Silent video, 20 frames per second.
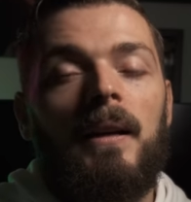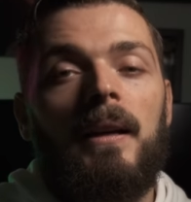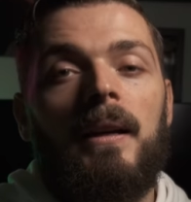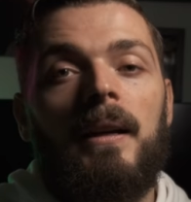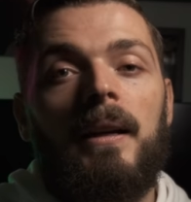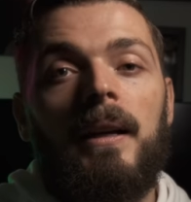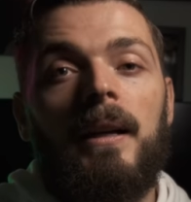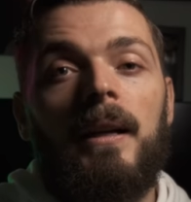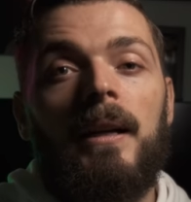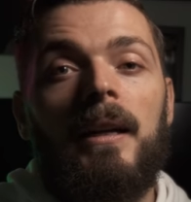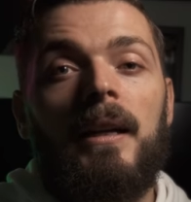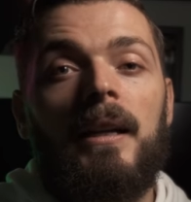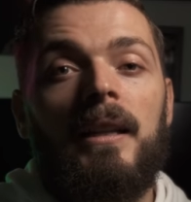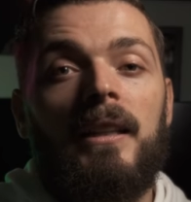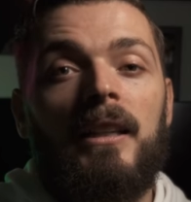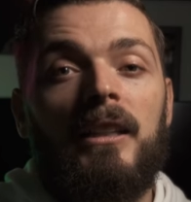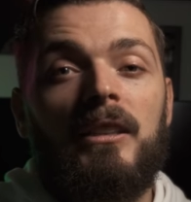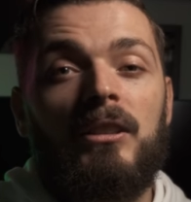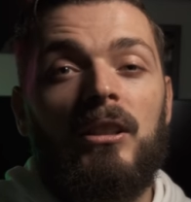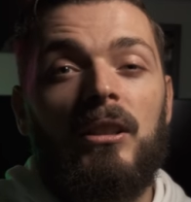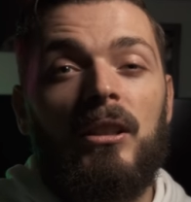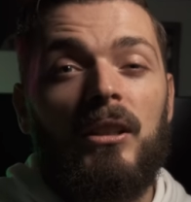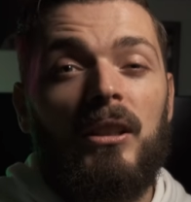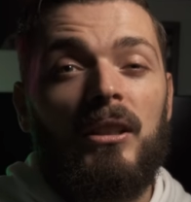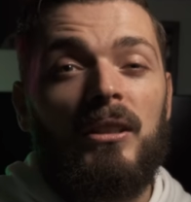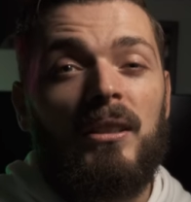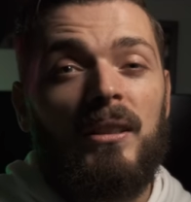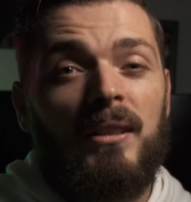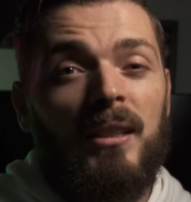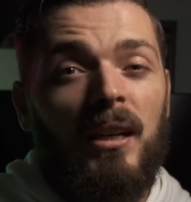There's
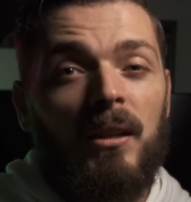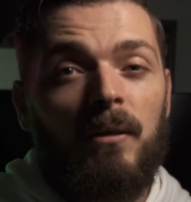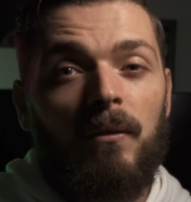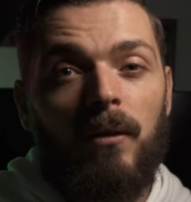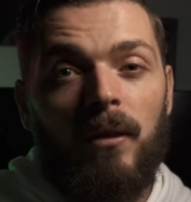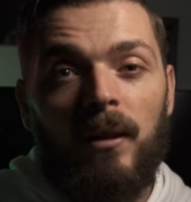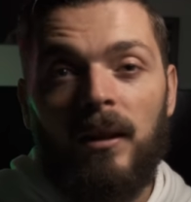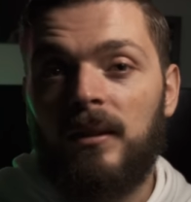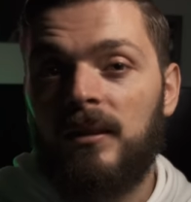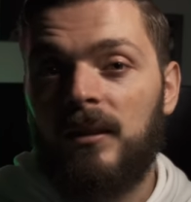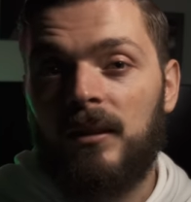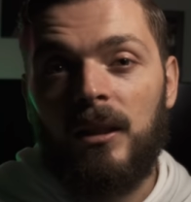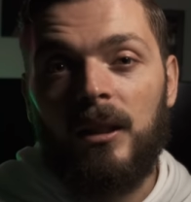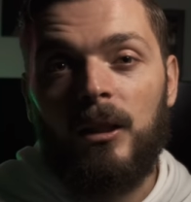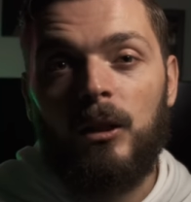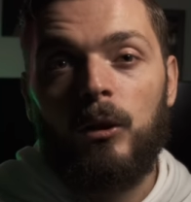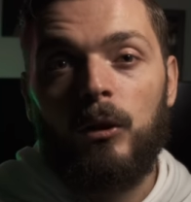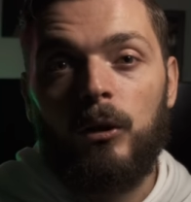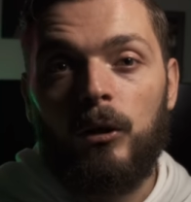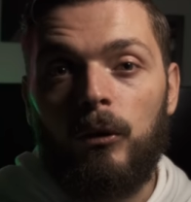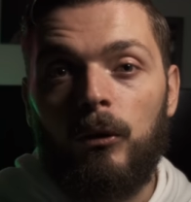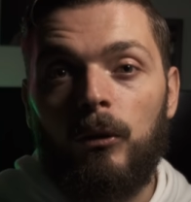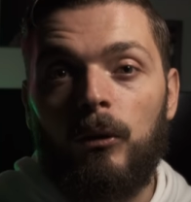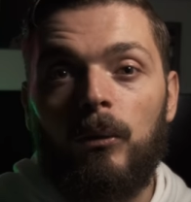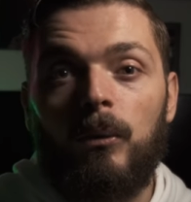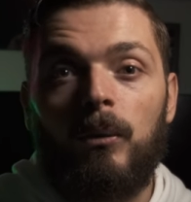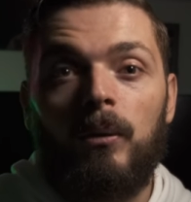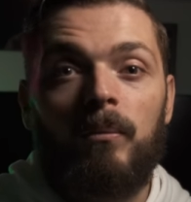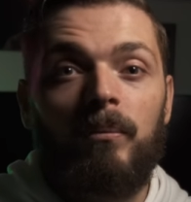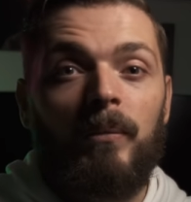a ton of things that they could
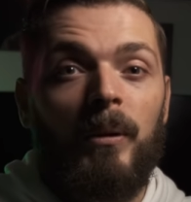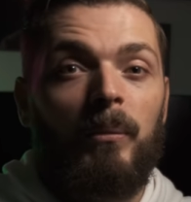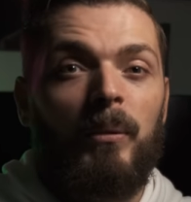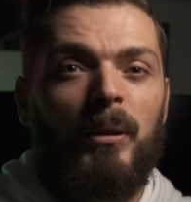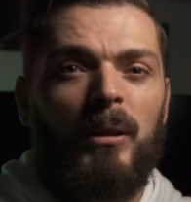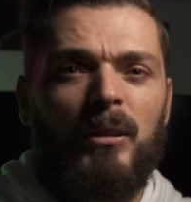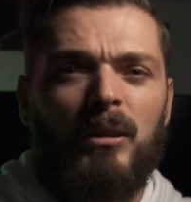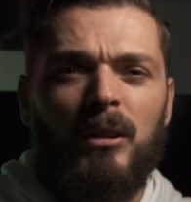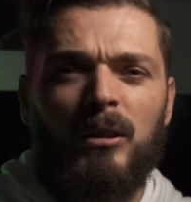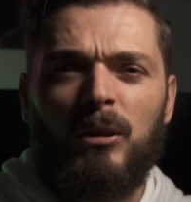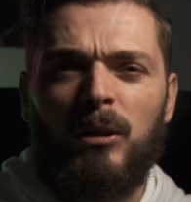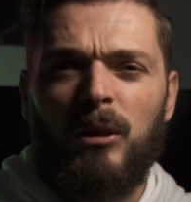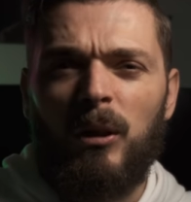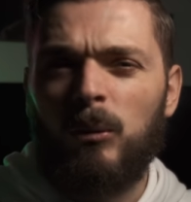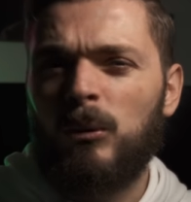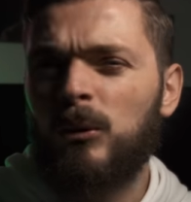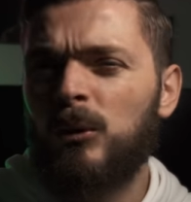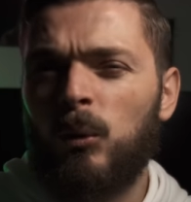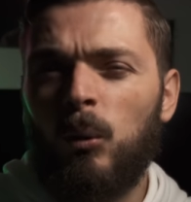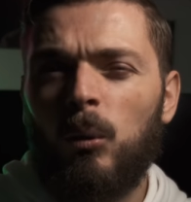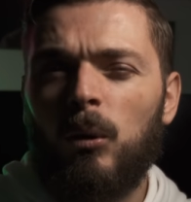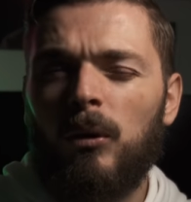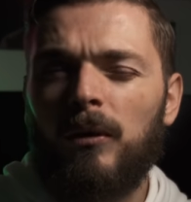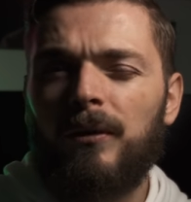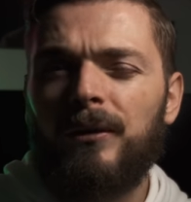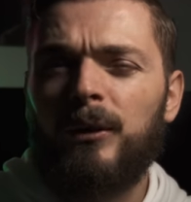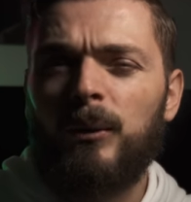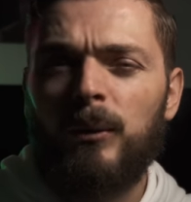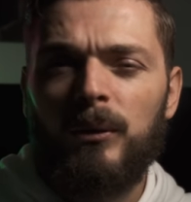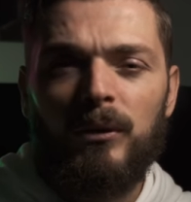do. Maybe there was talk
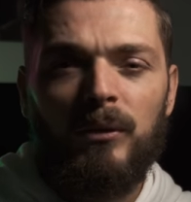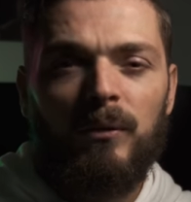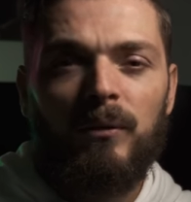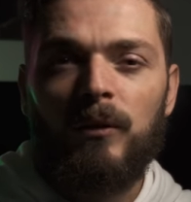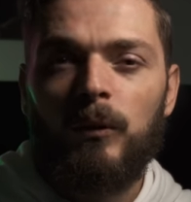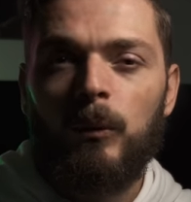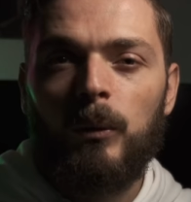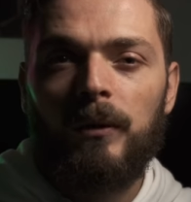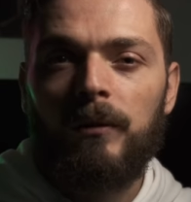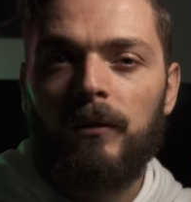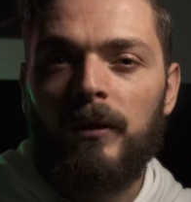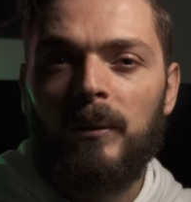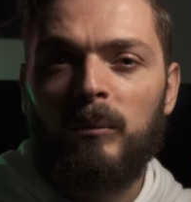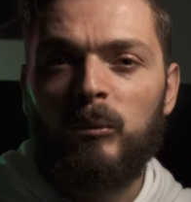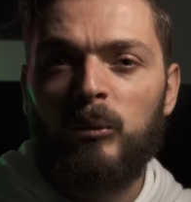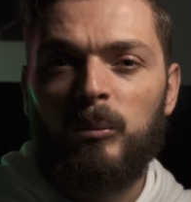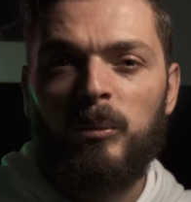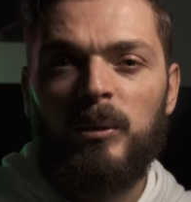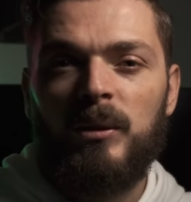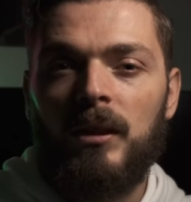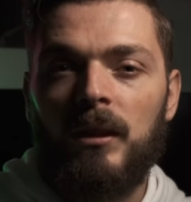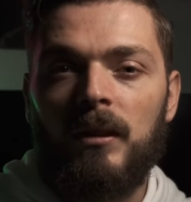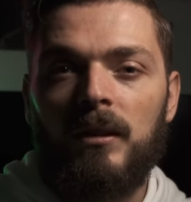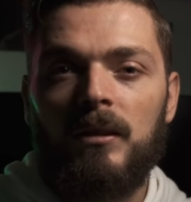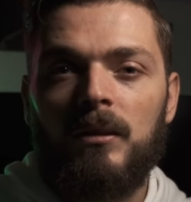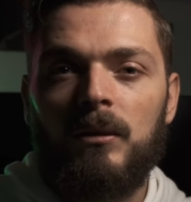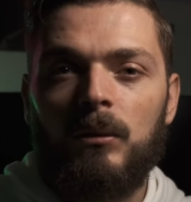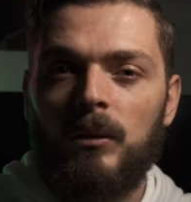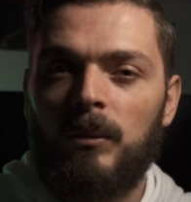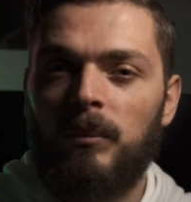of 240 frames per
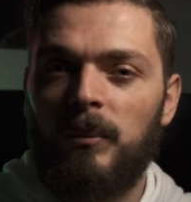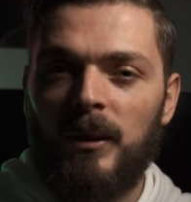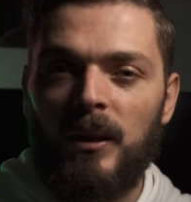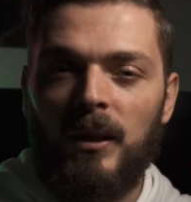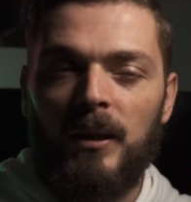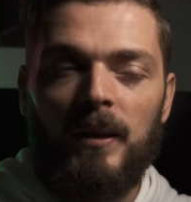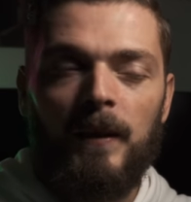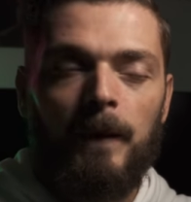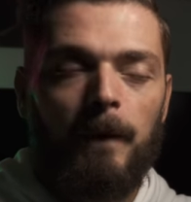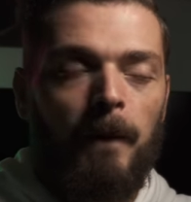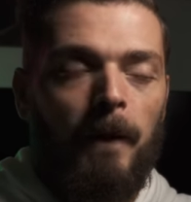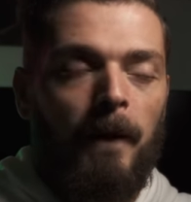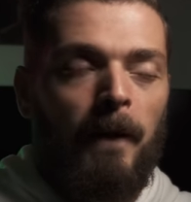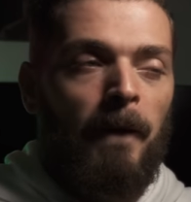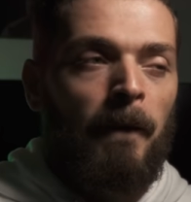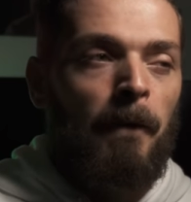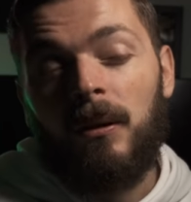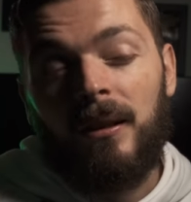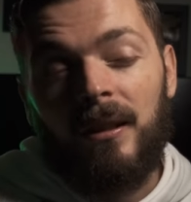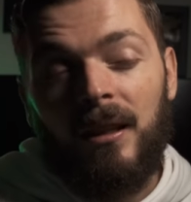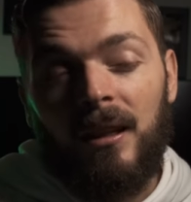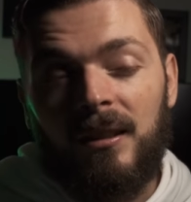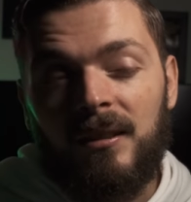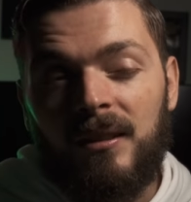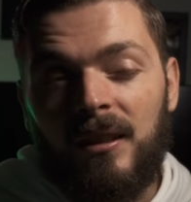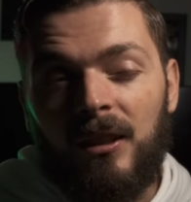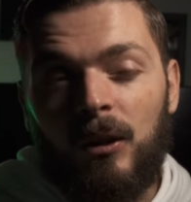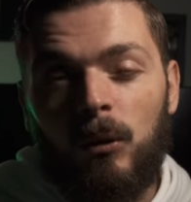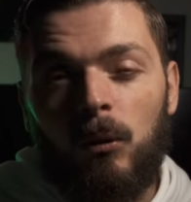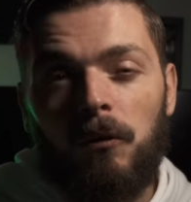second or something like that. Like I
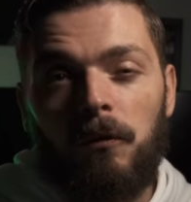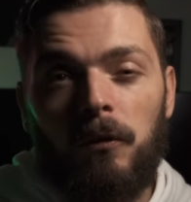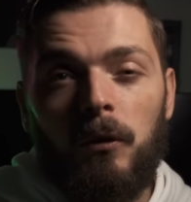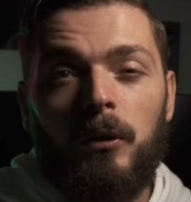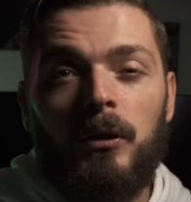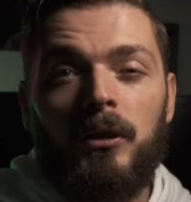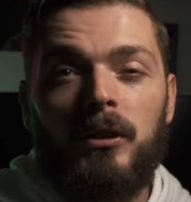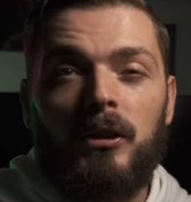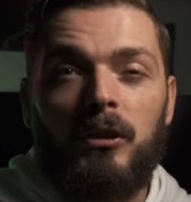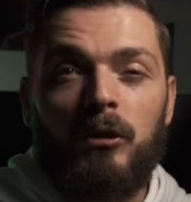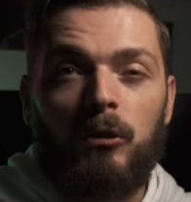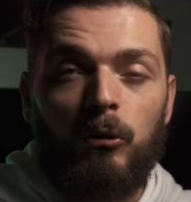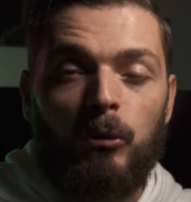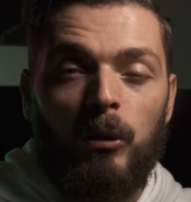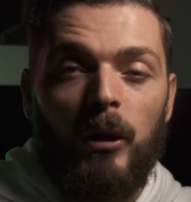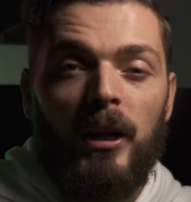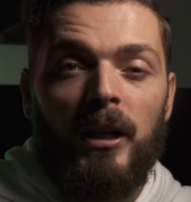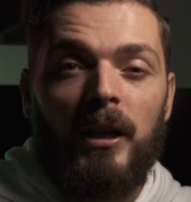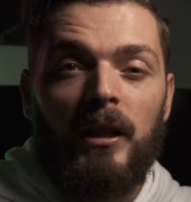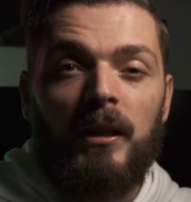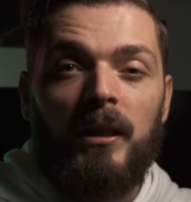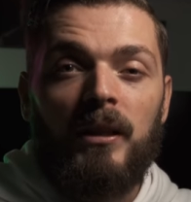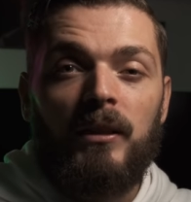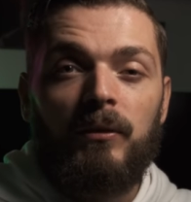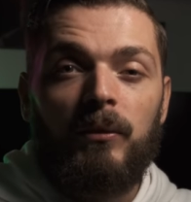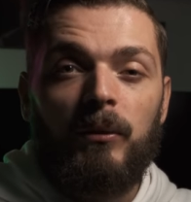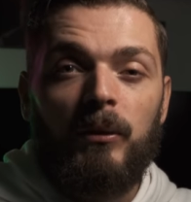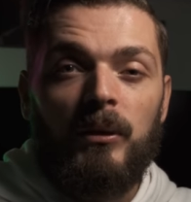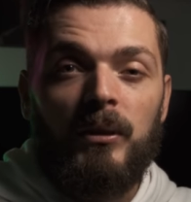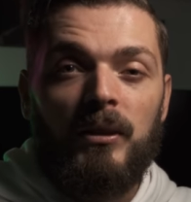said, the autofocus is great,
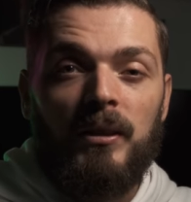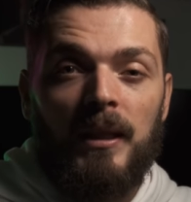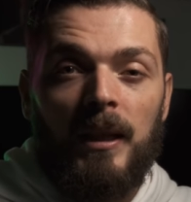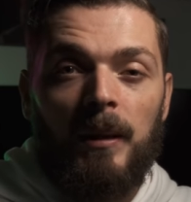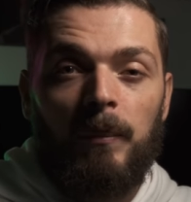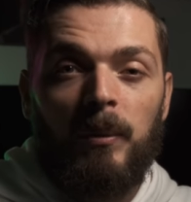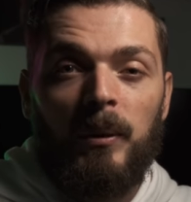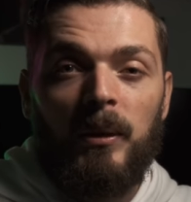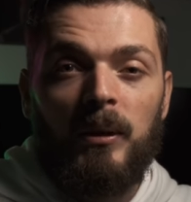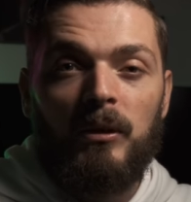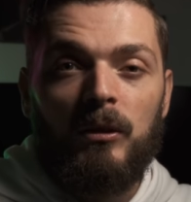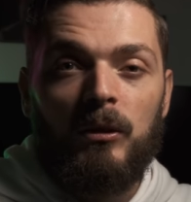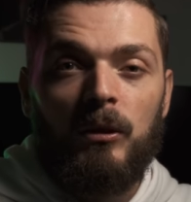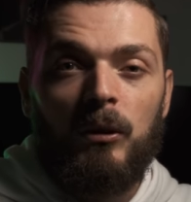it's very snappy, it's